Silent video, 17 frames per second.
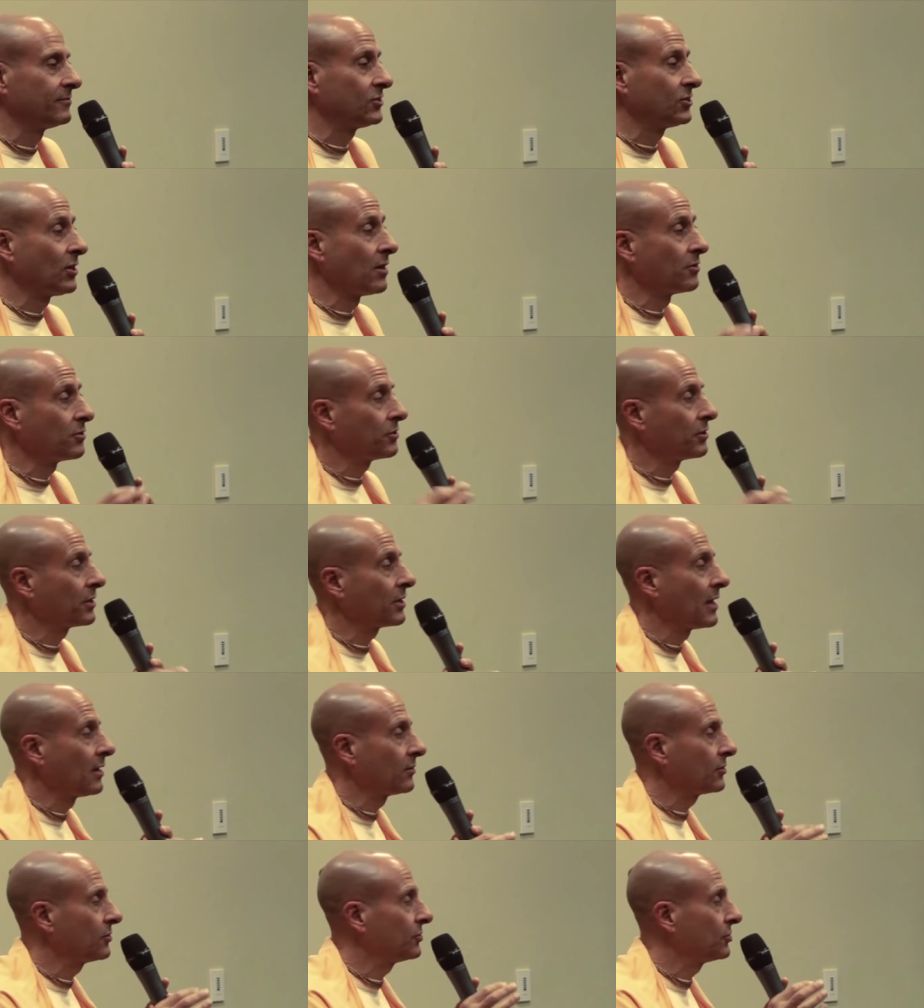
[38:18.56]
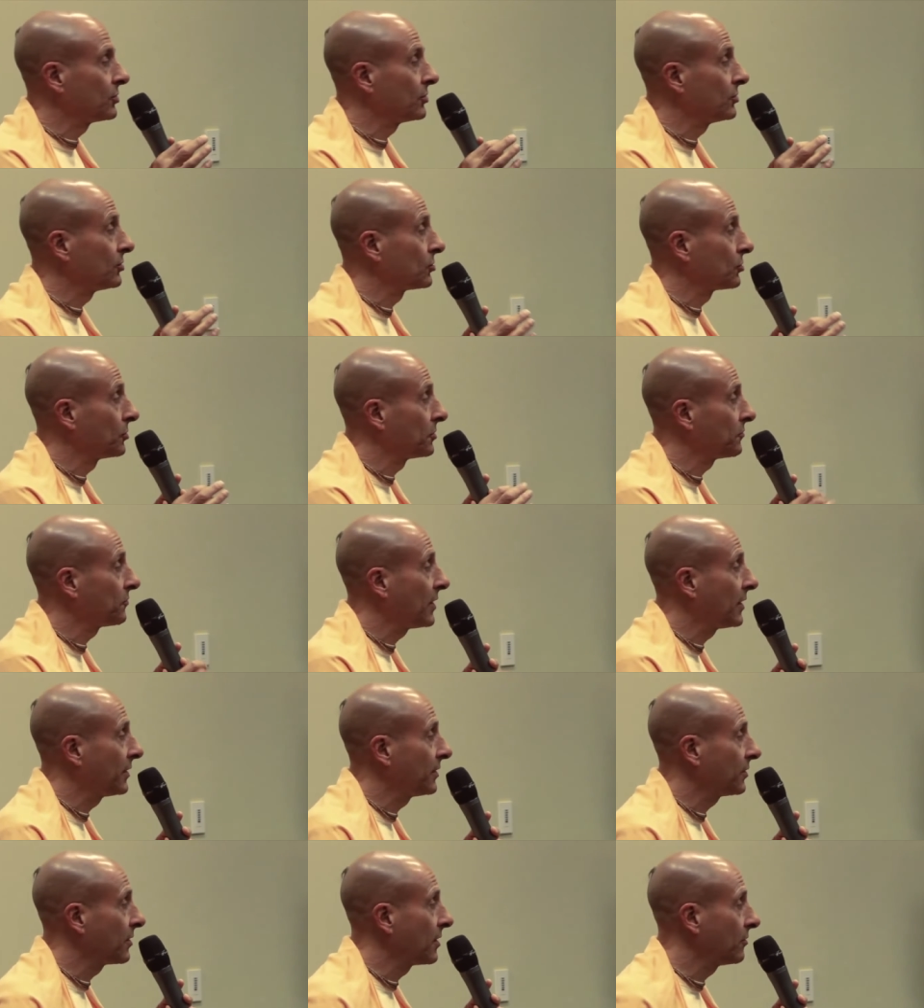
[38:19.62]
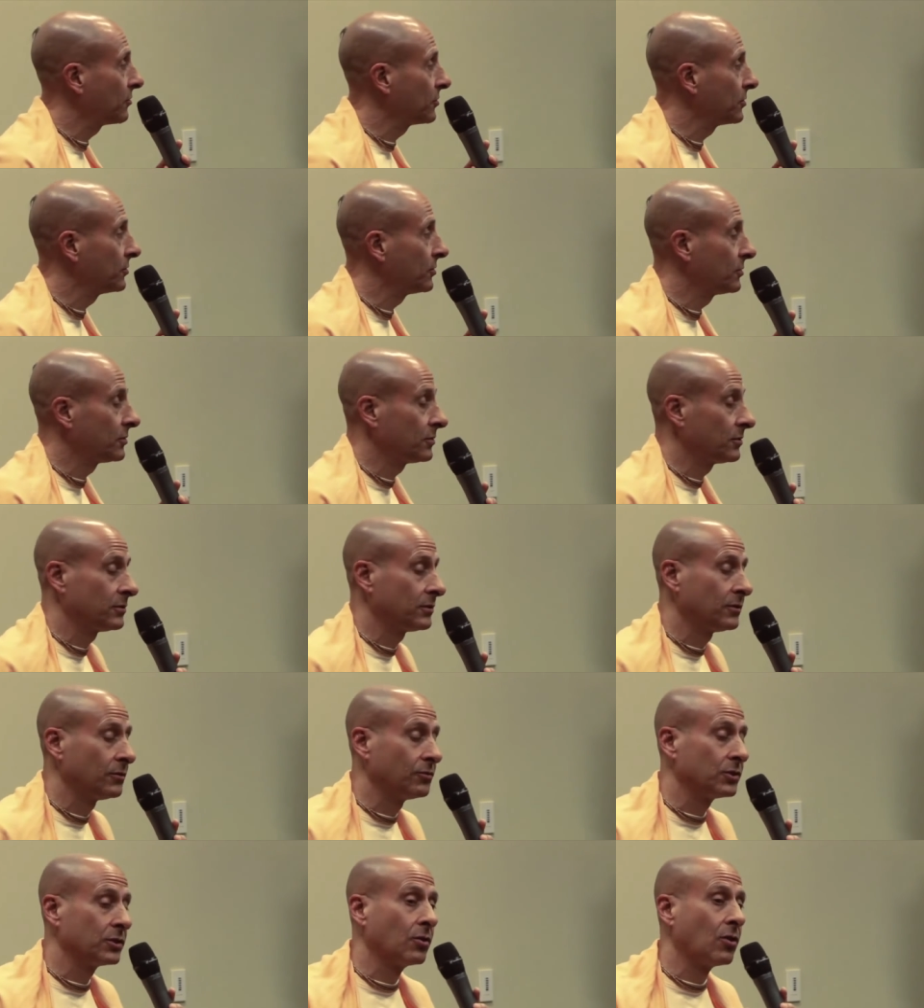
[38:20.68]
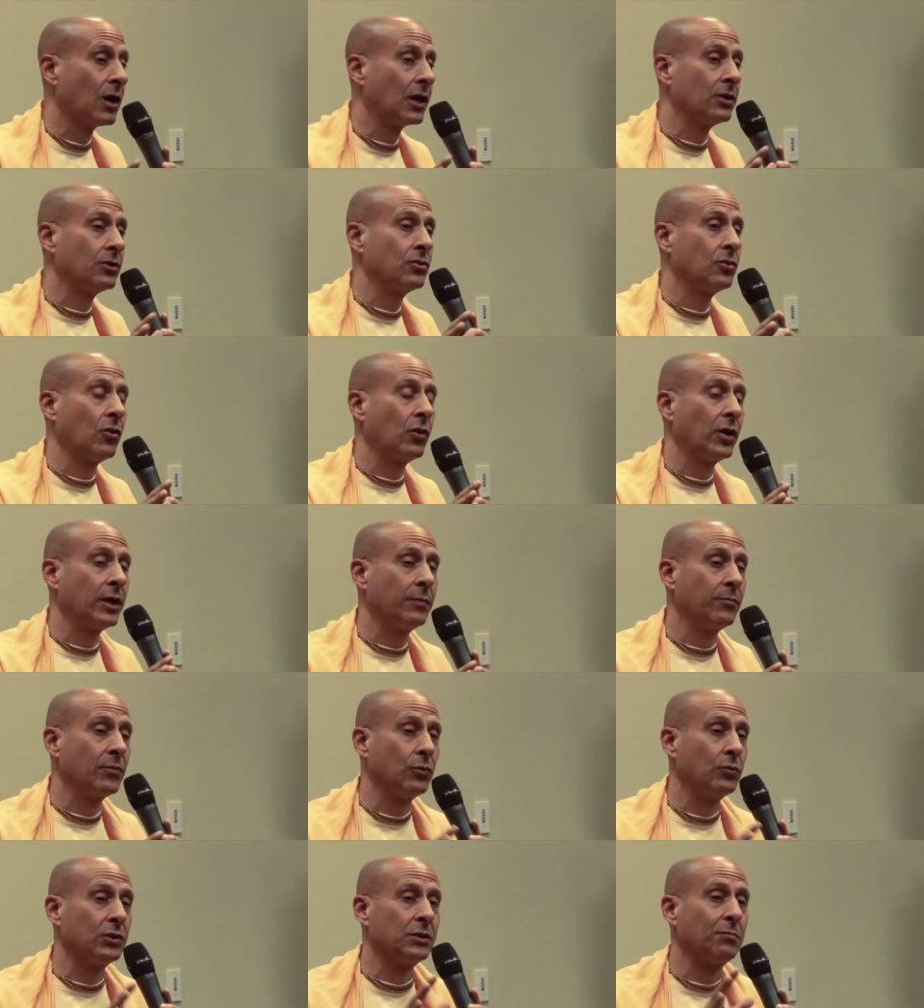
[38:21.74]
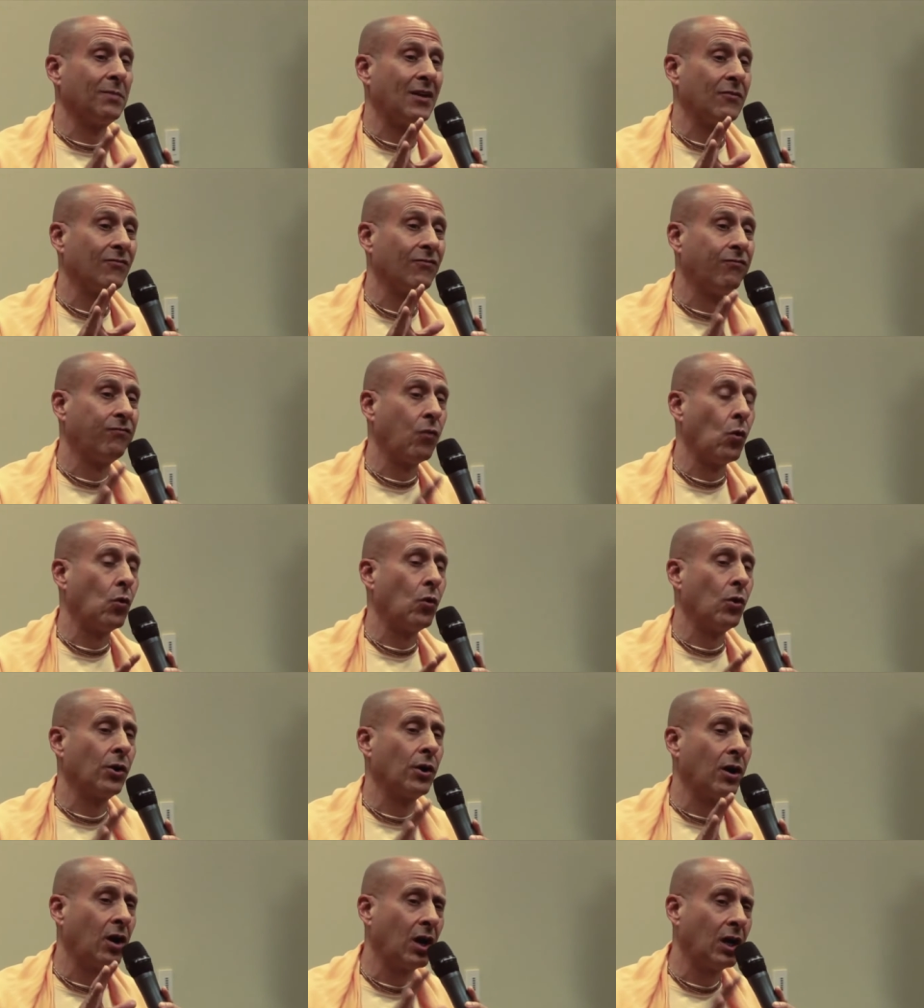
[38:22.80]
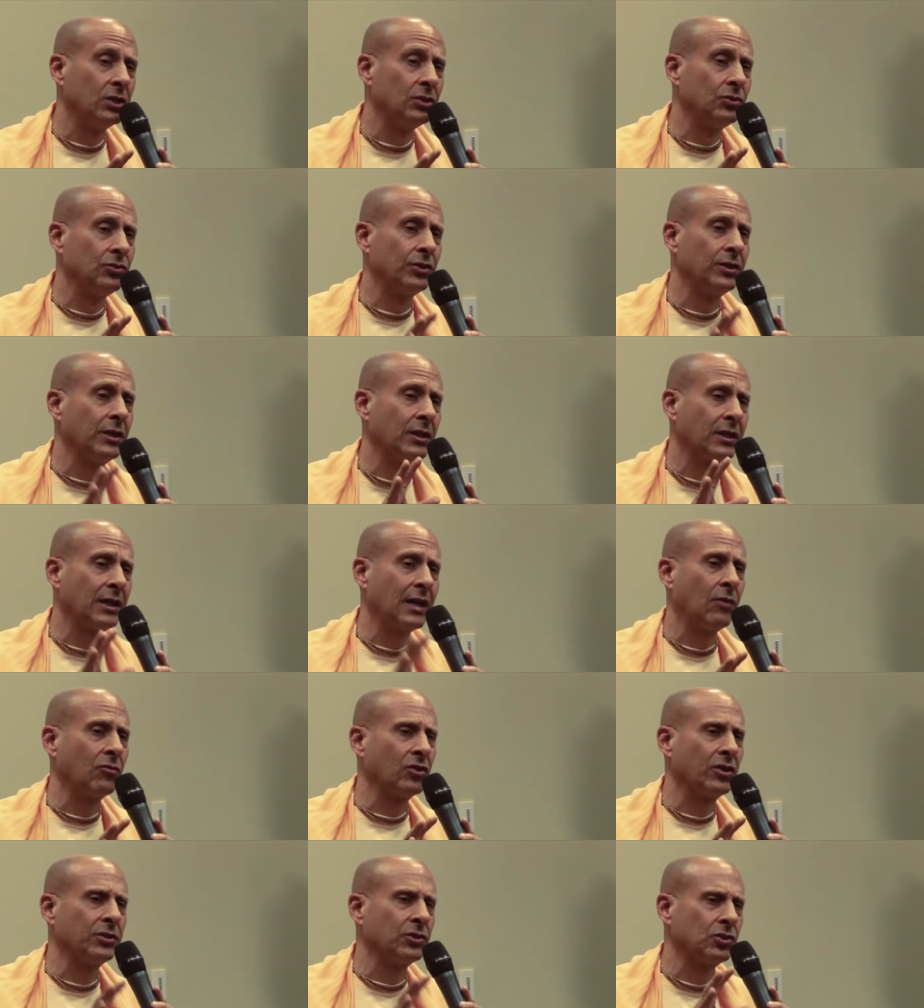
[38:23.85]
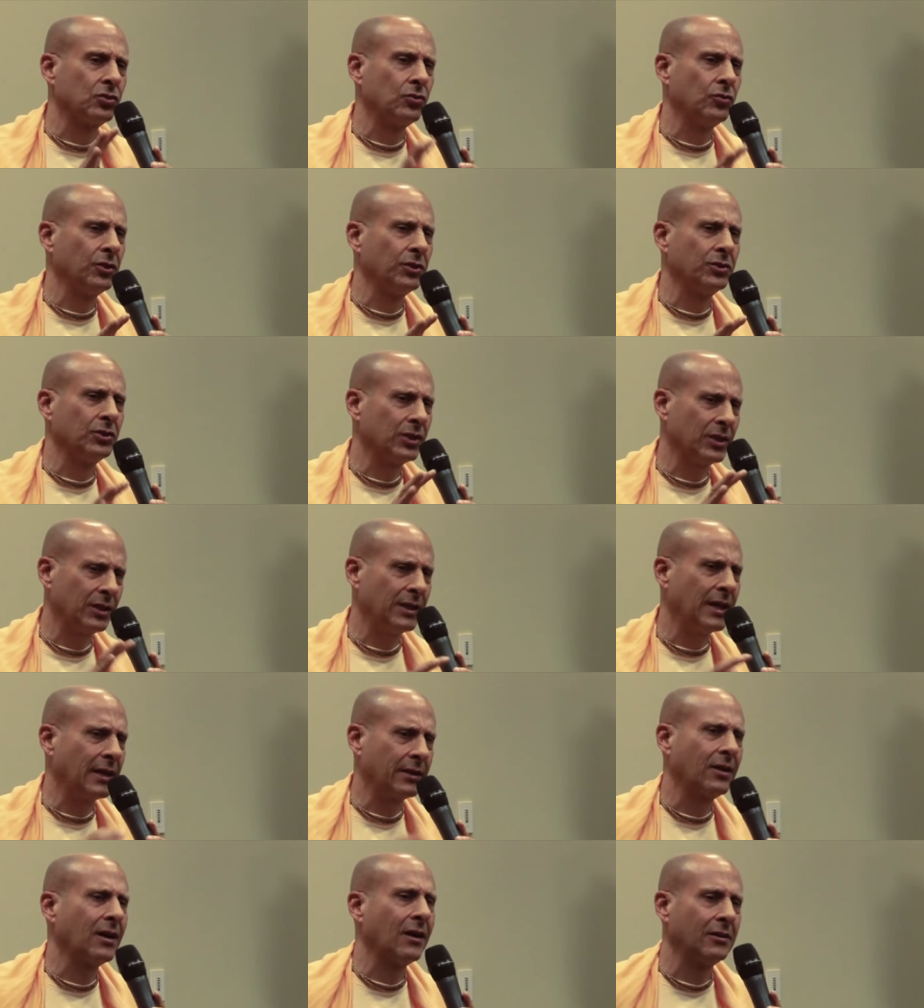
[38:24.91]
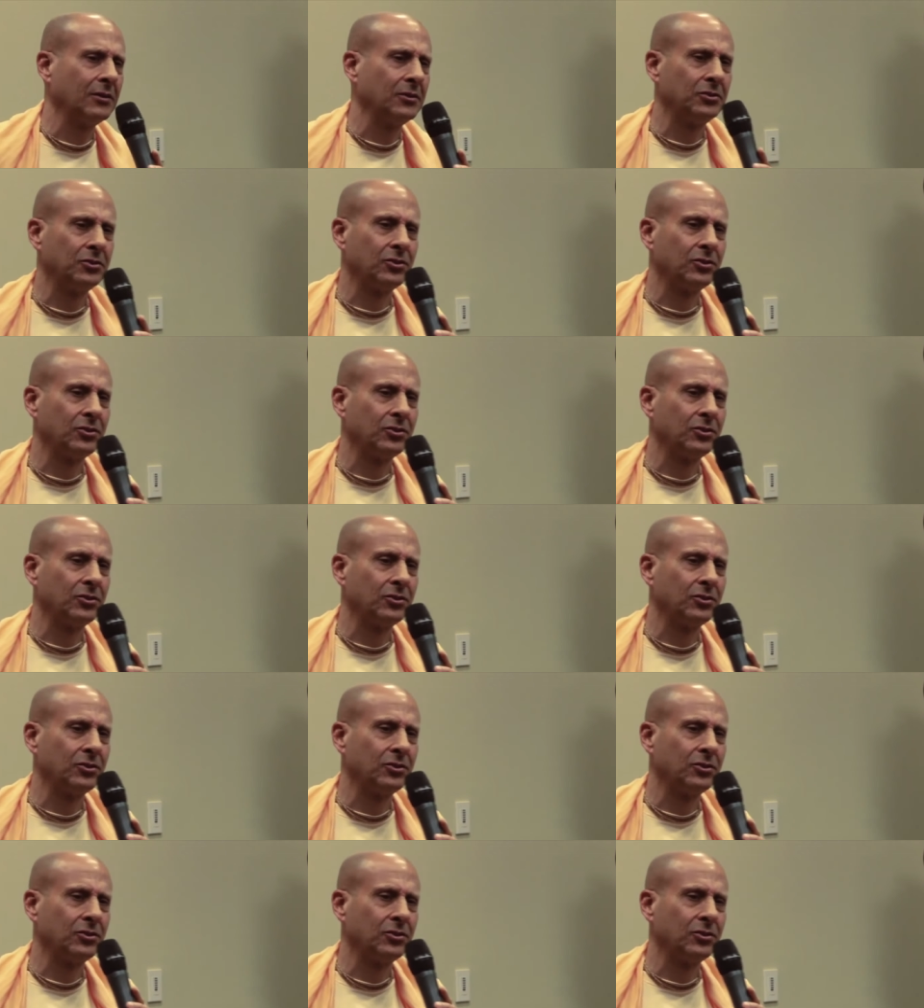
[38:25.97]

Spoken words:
chartered accountants and certified accountants. There was an auditorium, there was about 400 accounting students in that college.